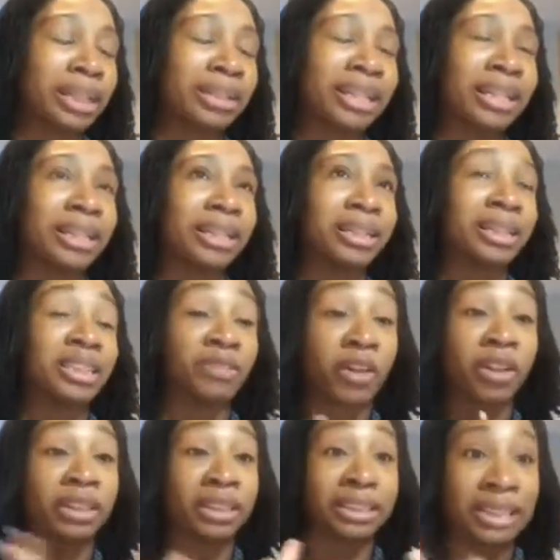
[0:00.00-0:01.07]
I think as
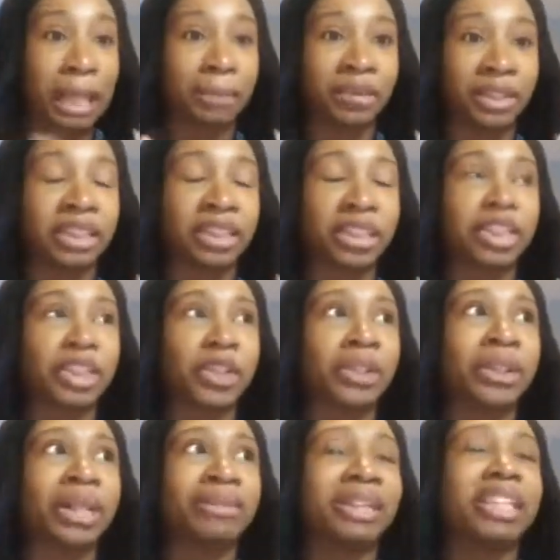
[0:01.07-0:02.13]
far as the Sabbath is
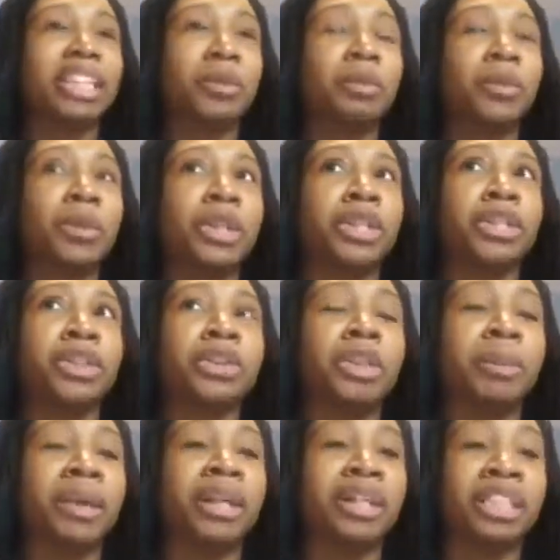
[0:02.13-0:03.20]
concerned, I think he's more
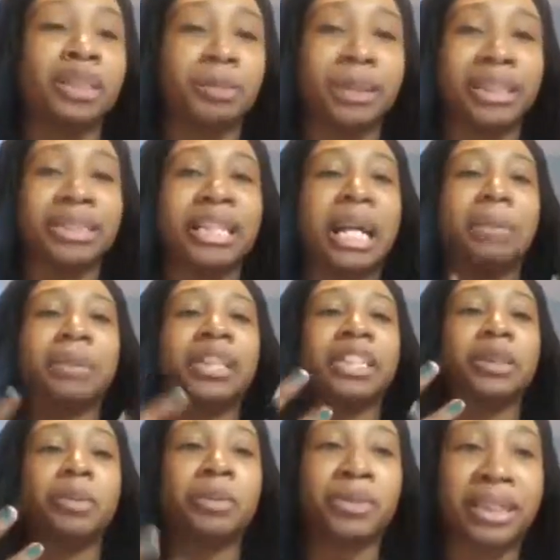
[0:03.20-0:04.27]
concerned about us spending time in
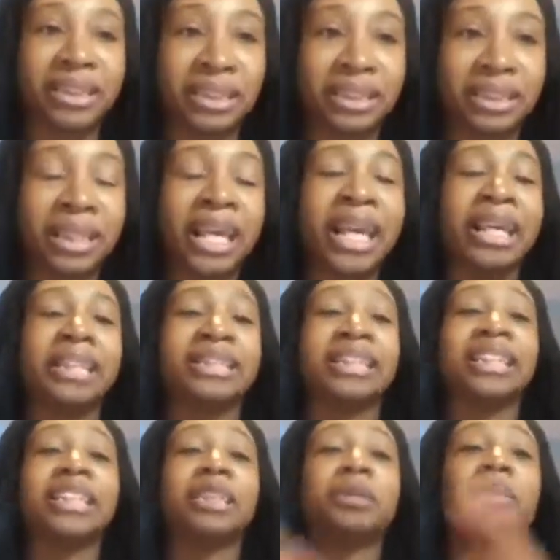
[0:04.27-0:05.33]
his presence. Because
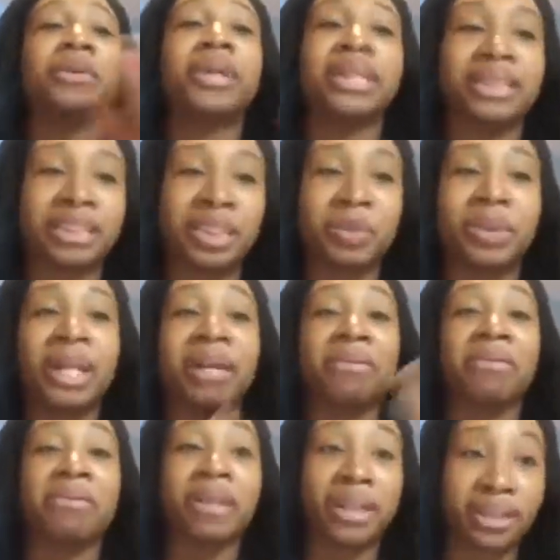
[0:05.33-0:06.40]
in his presence, we
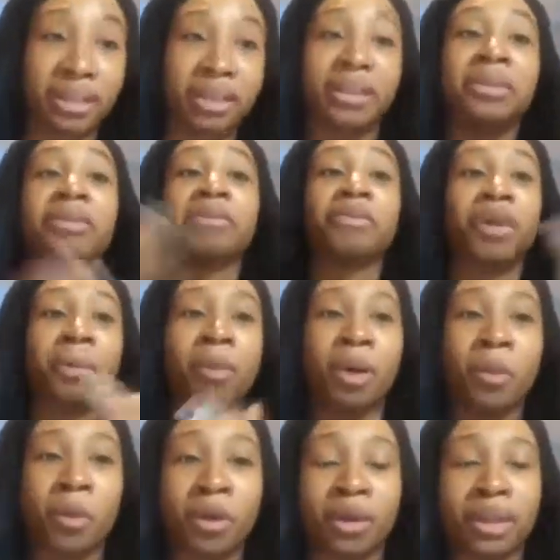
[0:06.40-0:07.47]
have rest from
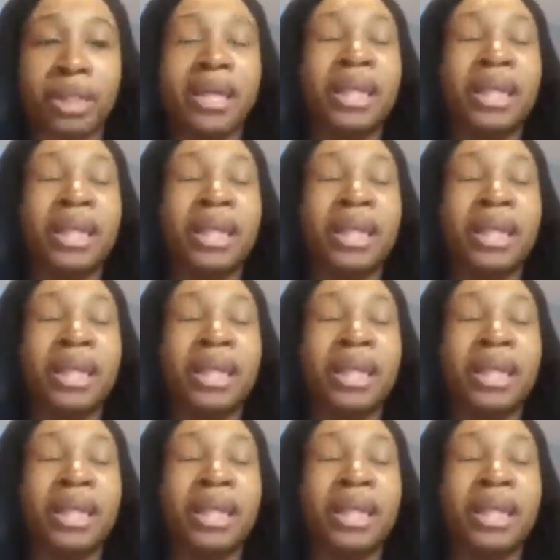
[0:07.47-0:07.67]
our work.